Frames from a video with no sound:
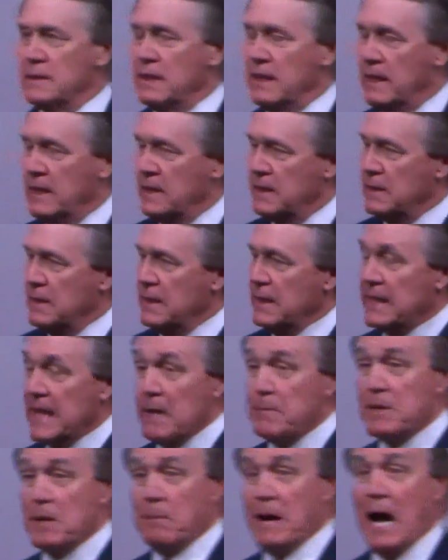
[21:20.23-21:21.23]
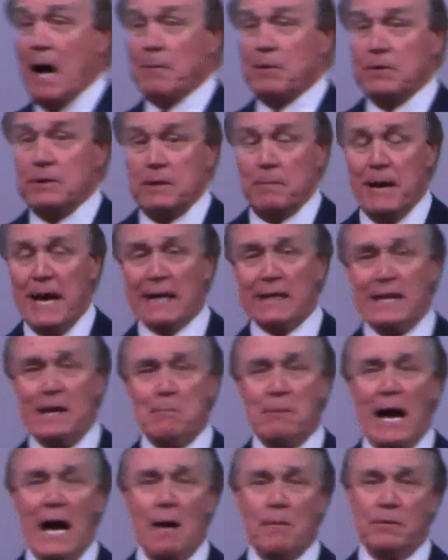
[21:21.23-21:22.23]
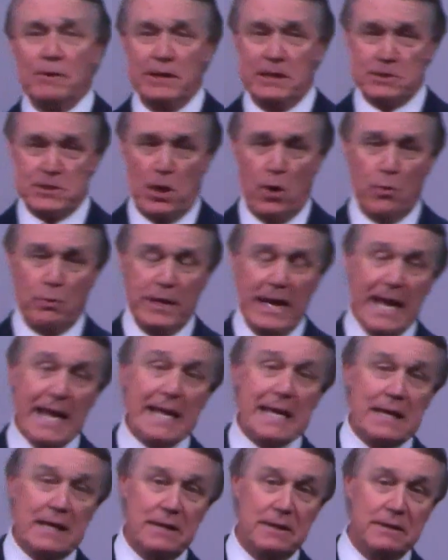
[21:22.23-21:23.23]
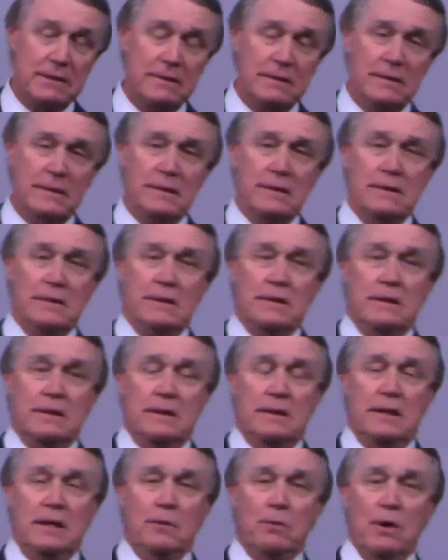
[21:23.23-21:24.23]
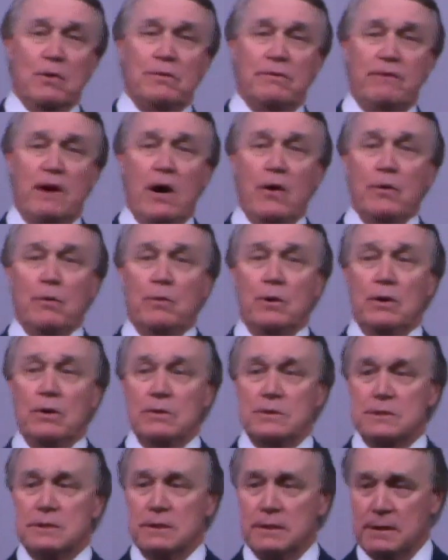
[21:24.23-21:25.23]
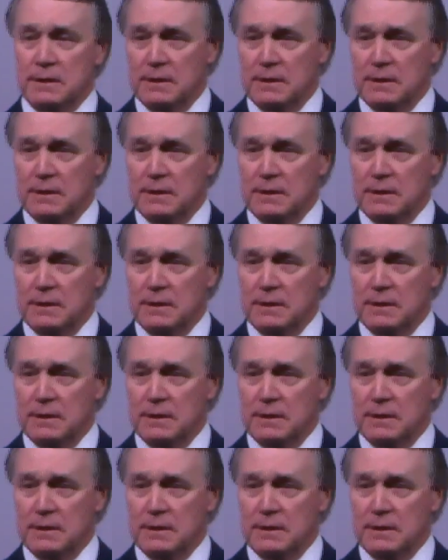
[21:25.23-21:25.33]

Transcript: And he gave me a Bible. In the back of that Bible, in his own hand, he wrote the following words: